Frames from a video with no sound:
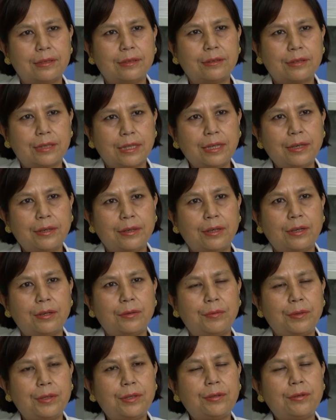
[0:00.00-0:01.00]
Okay,
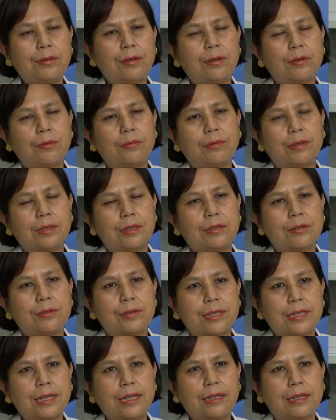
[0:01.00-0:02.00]
we do not want to
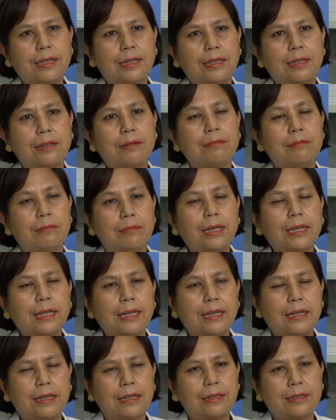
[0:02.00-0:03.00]
say that in
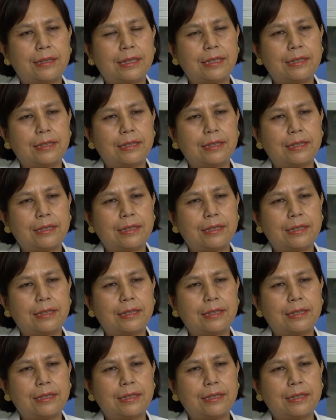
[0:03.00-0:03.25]
Meghalaya